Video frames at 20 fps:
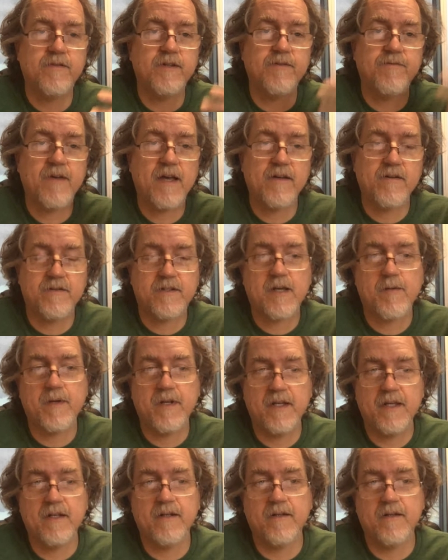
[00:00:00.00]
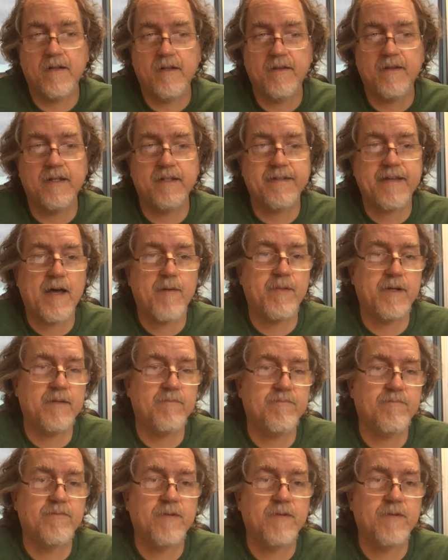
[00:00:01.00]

values coming in and things happening.